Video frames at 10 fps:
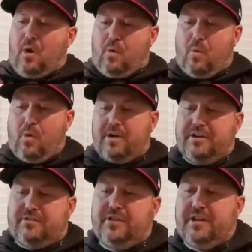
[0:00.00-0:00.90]
Well, what
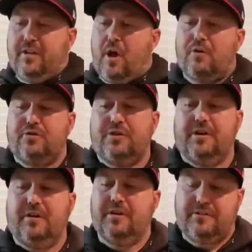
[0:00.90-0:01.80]
this deglosser
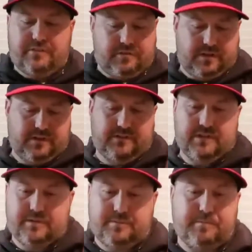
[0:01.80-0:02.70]
does is
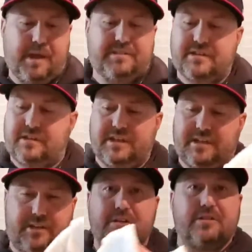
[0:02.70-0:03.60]
it
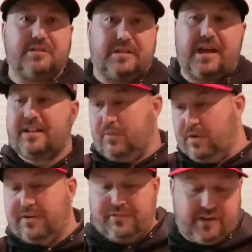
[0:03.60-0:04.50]
does exactly
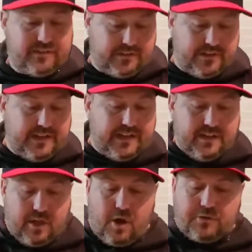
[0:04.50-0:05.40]
what it says. It
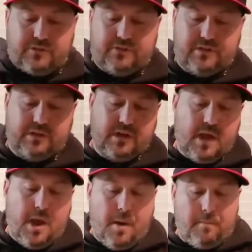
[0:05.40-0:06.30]
deglosses it,
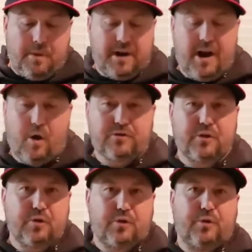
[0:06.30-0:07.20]
but it
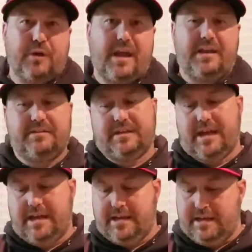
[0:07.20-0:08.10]
also creates
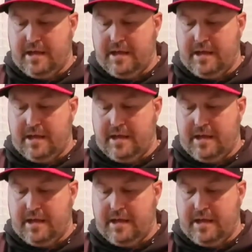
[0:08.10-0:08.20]
a